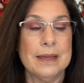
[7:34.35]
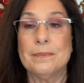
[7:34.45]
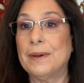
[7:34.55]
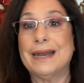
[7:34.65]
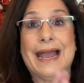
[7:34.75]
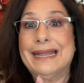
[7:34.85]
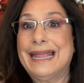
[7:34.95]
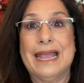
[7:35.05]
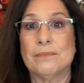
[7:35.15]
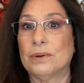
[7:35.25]
but I
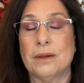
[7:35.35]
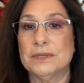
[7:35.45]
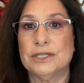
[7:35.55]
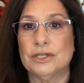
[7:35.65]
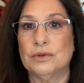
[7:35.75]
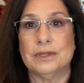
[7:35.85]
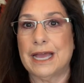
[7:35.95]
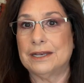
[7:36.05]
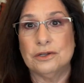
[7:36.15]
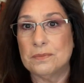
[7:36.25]
can't promise you
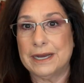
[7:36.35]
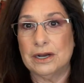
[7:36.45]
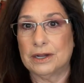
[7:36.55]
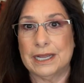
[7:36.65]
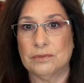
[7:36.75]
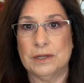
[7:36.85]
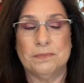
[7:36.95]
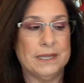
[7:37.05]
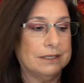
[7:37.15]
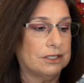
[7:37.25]
that you might not get a repeat.